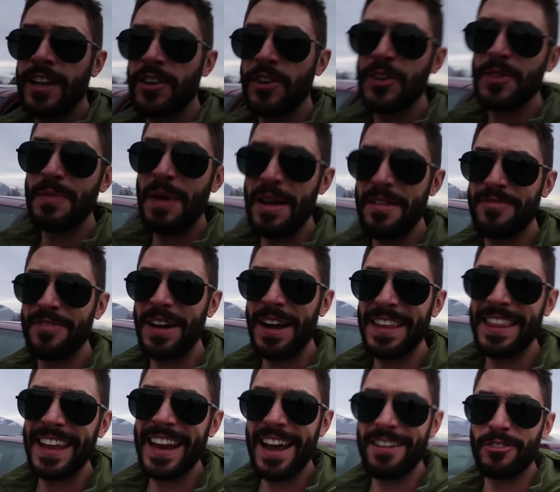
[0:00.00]
you know, you might
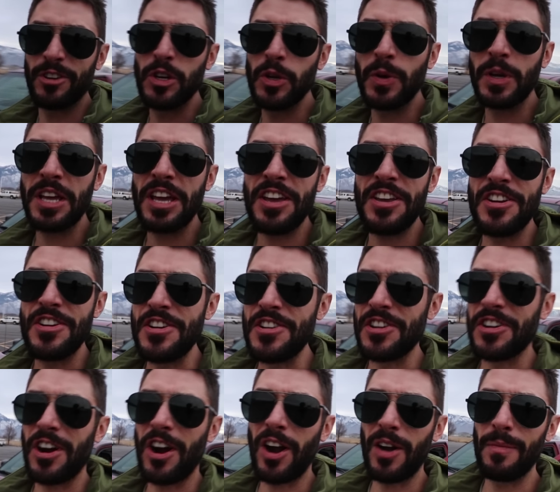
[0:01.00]
find that after doing it,
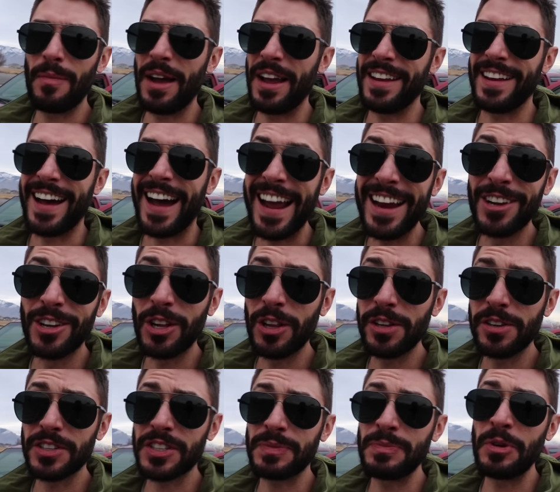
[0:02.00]
your car might idle a
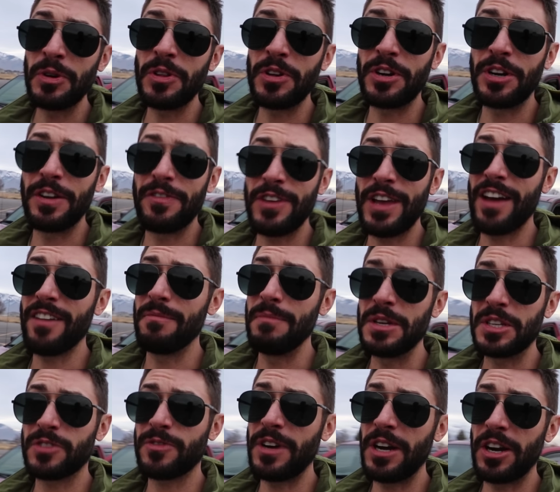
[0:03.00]
little smoother. If you have
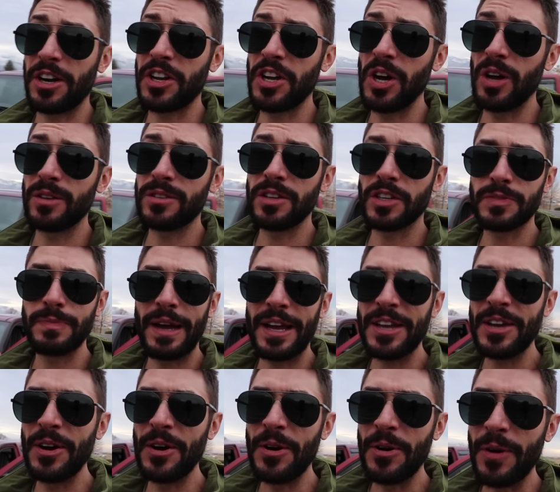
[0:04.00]
misfire codes, those
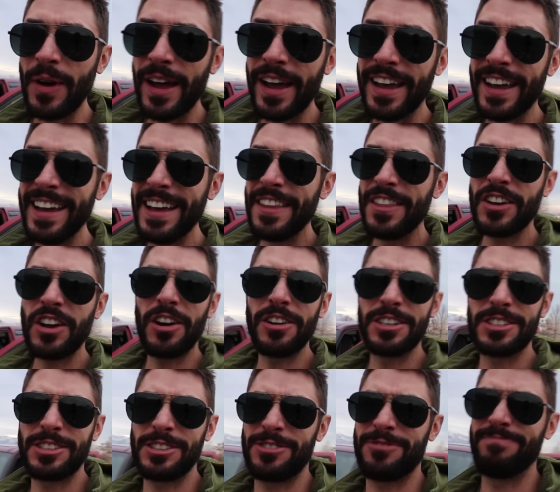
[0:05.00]
might go away. The car
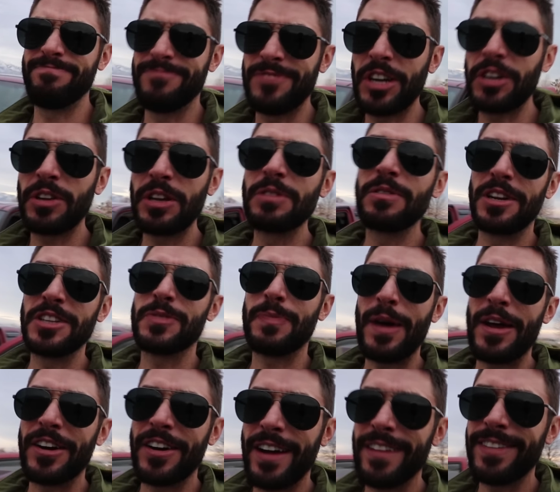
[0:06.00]
just generally runs
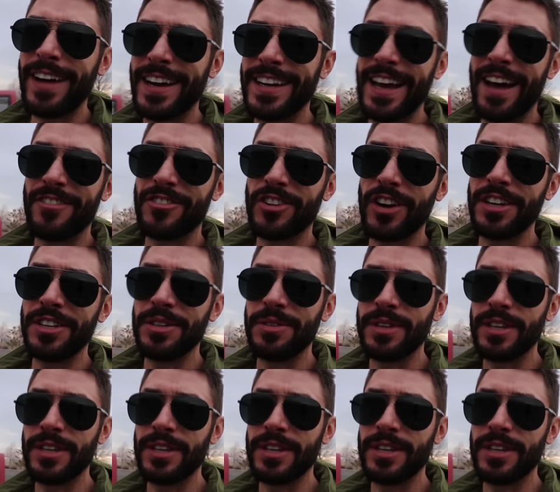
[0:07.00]
better, I find, after I do